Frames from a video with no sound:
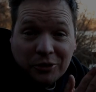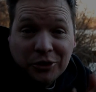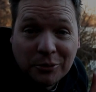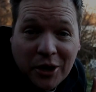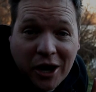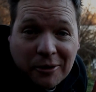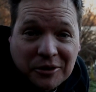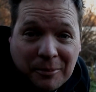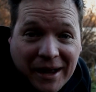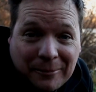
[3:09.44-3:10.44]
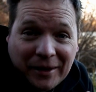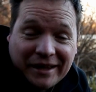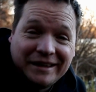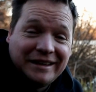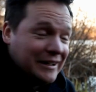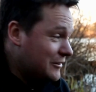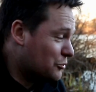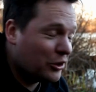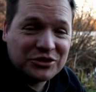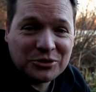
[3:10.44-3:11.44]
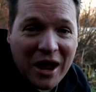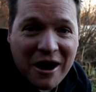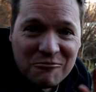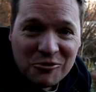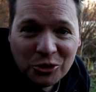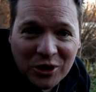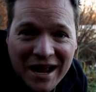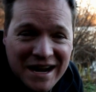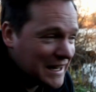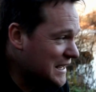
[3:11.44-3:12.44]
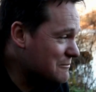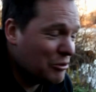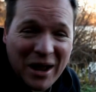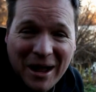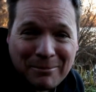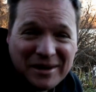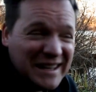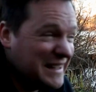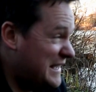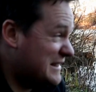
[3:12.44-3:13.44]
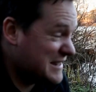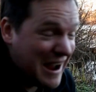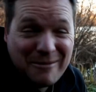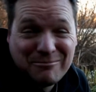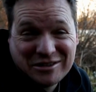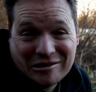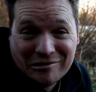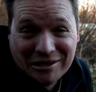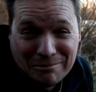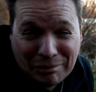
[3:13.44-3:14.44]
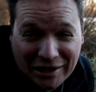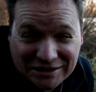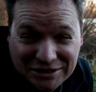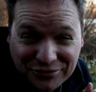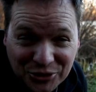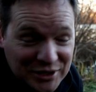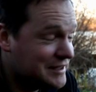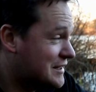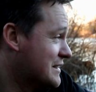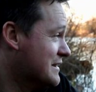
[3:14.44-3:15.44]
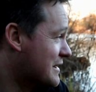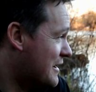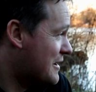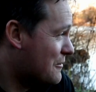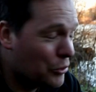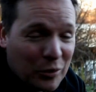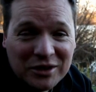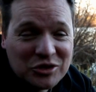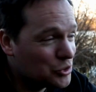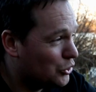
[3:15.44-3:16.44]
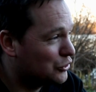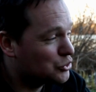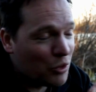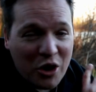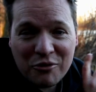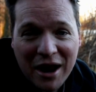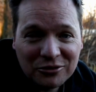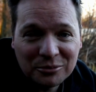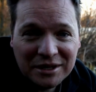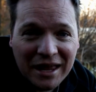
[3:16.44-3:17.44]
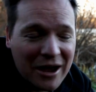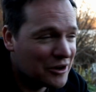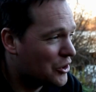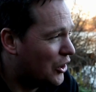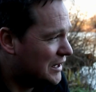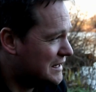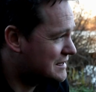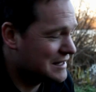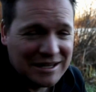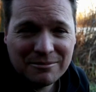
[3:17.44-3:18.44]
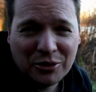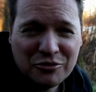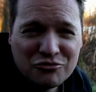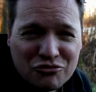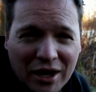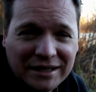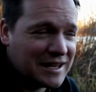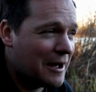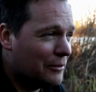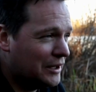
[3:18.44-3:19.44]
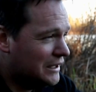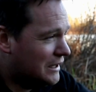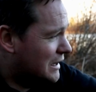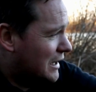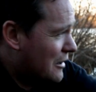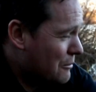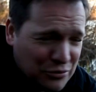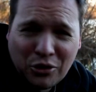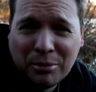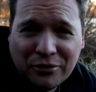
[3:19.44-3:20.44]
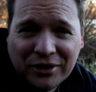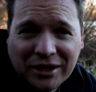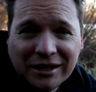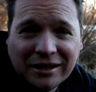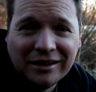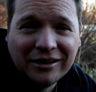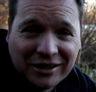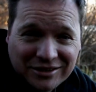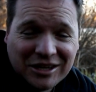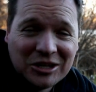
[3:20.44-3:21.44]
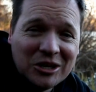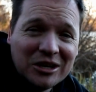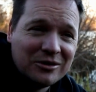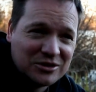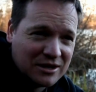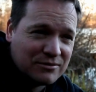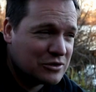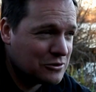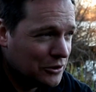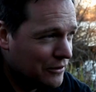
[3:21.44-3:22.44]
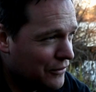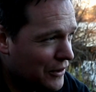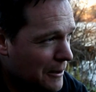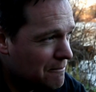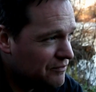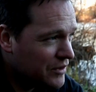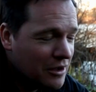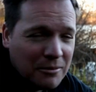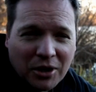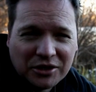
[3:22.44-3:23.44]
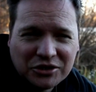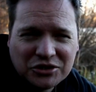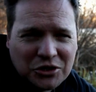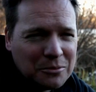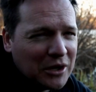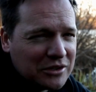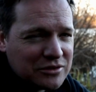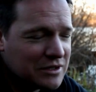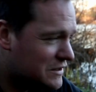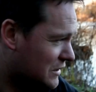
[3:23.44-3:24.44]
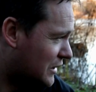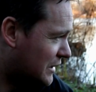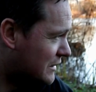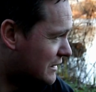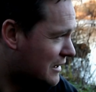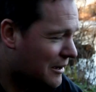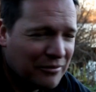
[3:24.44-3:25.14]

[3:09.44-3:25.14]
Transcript: here we are in the back bay, rods are out, we're all angling, we're happy, it's absolutely bloody freezing, the wind sort of swung round on me now and I've got an easterly blowing right at me and I'm proper feeling it. Like I said earlier, it's given sort of -2, -3 tonight and I'm